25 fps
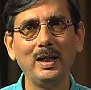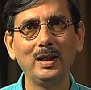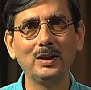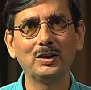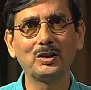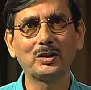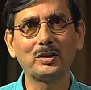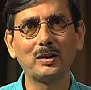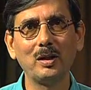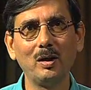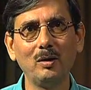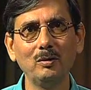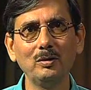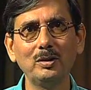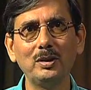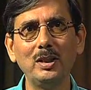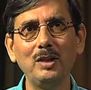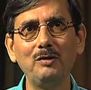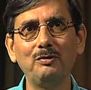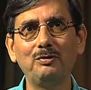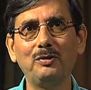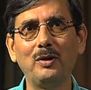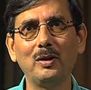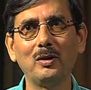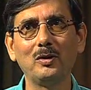is closely
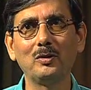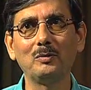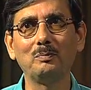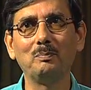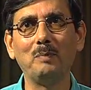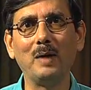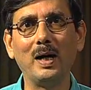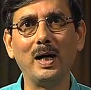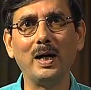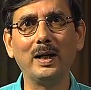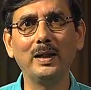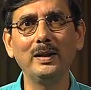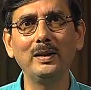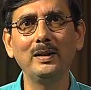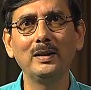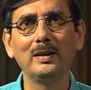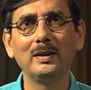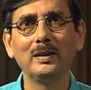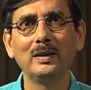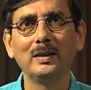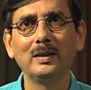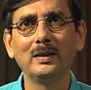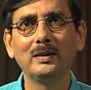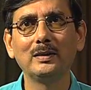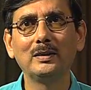followed by
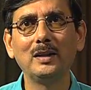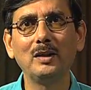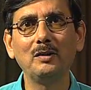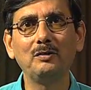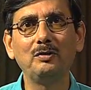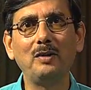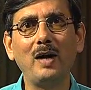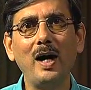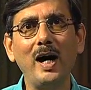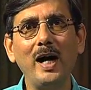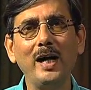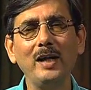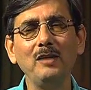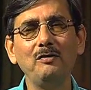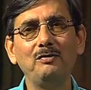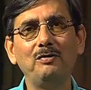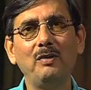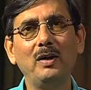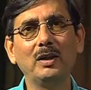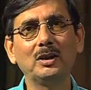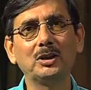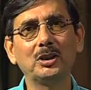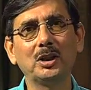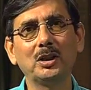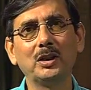the high
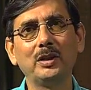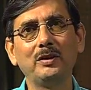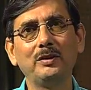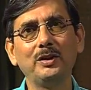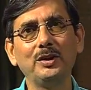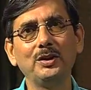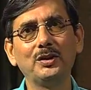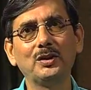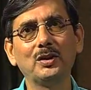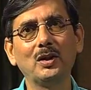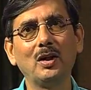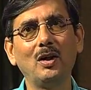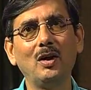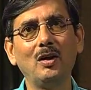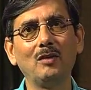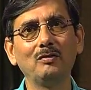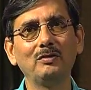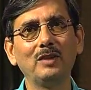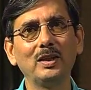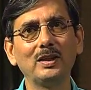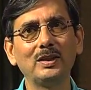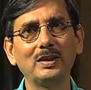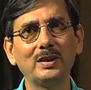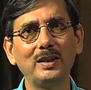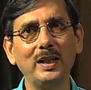functionaries of the
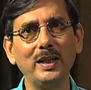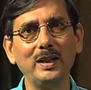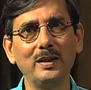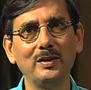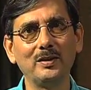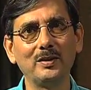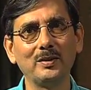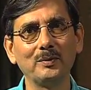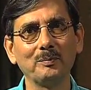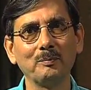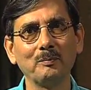state.